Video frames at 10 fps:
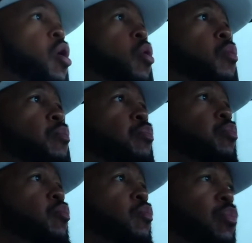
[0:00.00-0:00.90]
So,
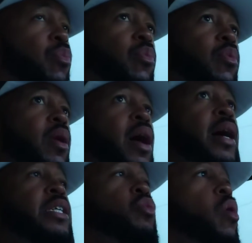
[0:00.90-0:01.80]

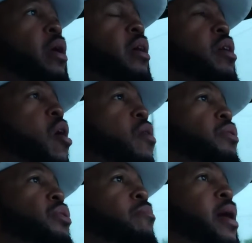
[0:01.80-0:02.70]
I just want to
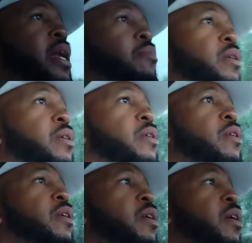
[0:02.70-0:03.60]
encourage somebody.
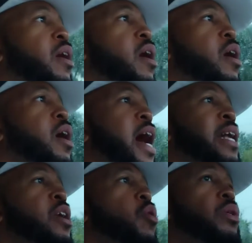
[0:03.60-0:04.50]

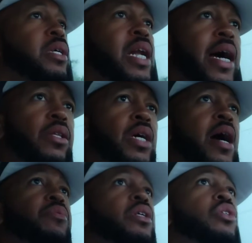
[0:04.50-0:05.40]
I notice a lot of
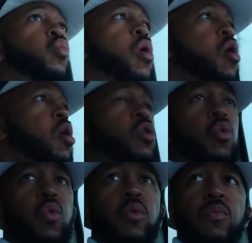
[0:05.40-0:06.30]
times in this
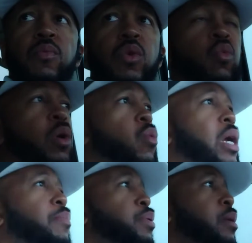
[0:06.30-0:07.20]
world, we
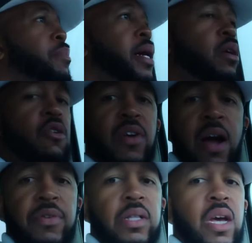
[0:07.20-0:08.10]
really put money
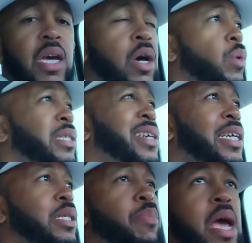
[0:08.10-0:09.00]
over everything and we
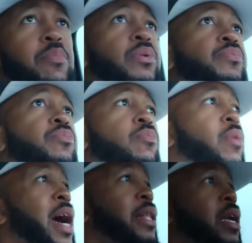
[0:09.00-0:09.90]
chase paper.
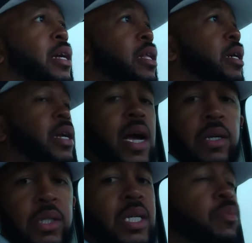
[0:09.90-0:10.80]
At the end of the
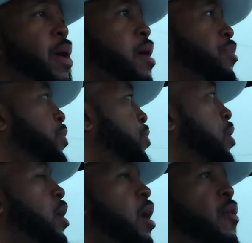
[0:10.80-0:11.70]
day, it's just paper
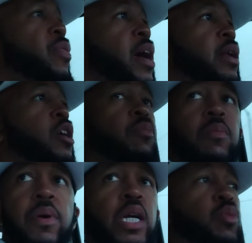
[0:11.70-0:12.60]
that
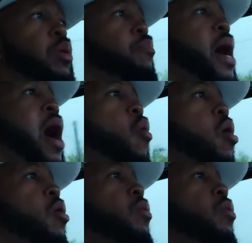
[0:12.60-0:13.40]
human beings put power